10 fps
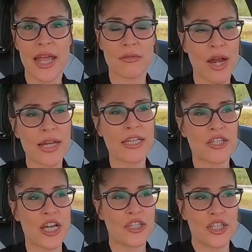right?
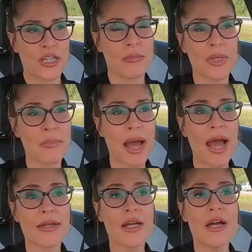It shouldn't be
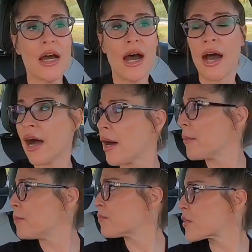bad.
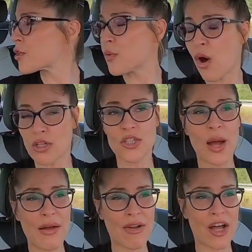You also
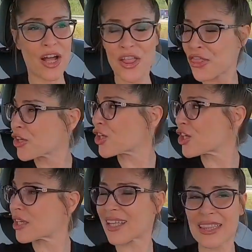have a
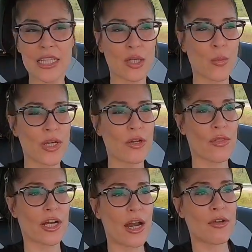third little window
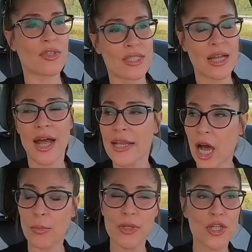there at the side
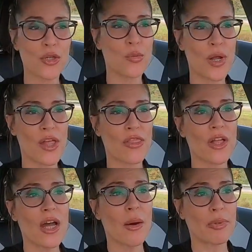helping you with
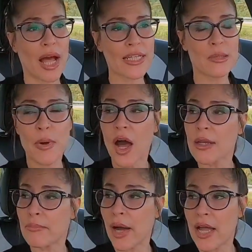blind
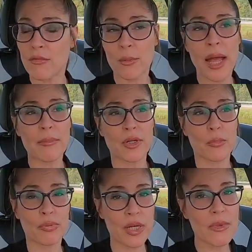spot. But remember,
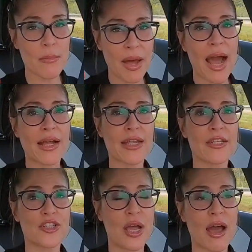premium
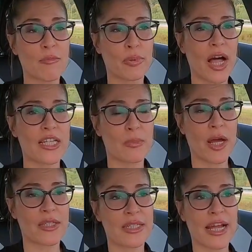package, you have blind
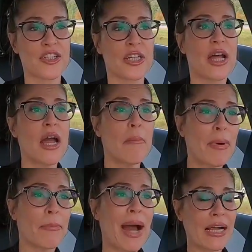spot detection.
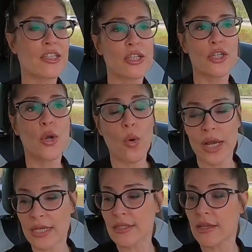But back to the noise.